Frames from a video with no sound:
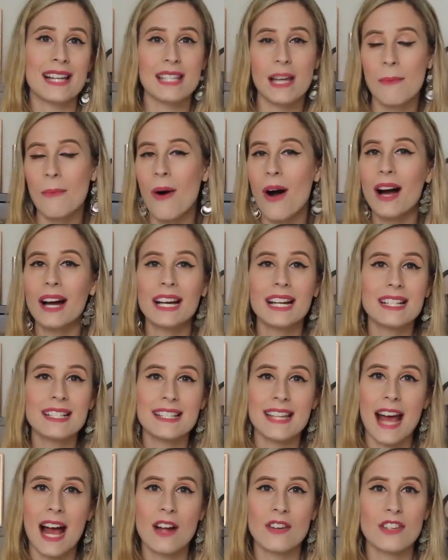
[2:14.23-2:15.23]
as I'm
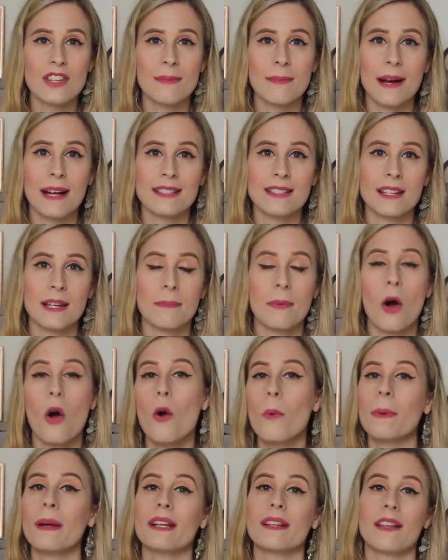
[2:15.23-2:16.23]
walking down to the bus stop,
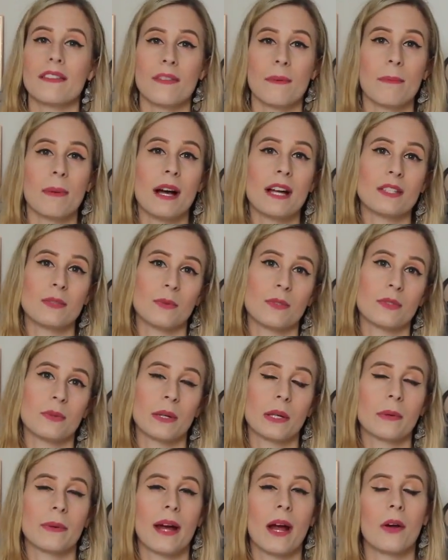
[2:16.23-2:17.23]
hoping that the bus will
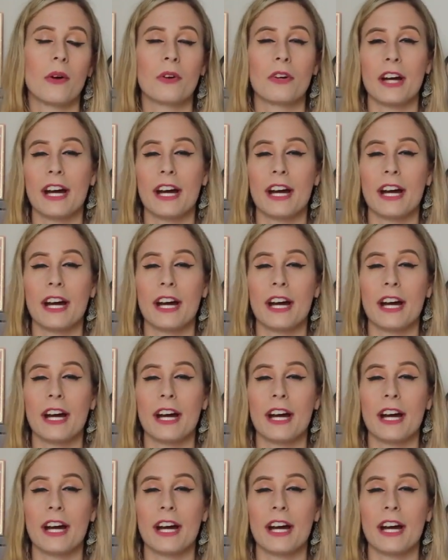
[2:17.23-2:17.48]
swing around.